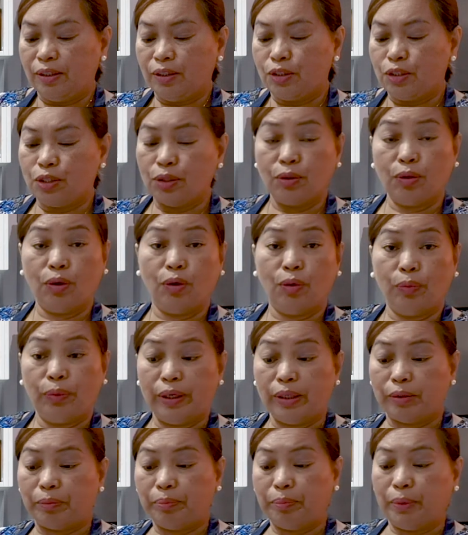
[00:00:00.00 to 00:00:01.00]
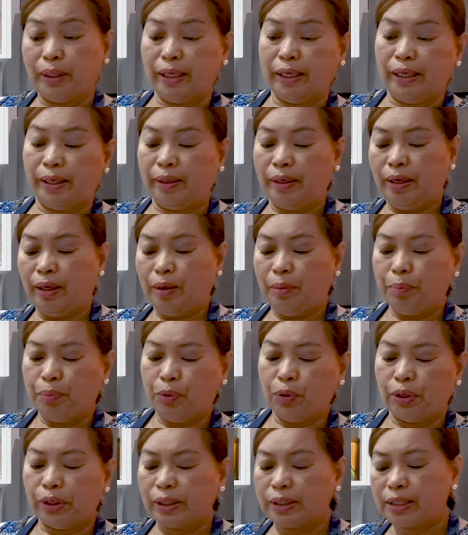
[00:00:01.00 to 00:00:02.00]
to go with my
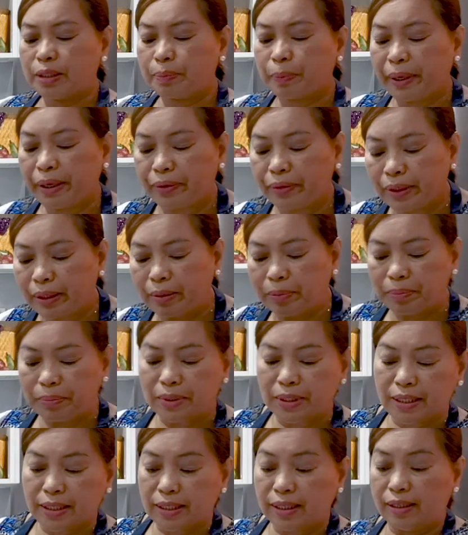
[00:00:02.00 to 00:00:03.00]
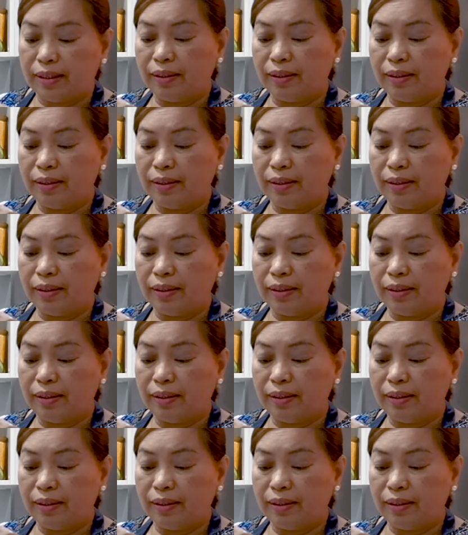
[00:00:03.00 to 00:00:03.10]
pork spare ribs.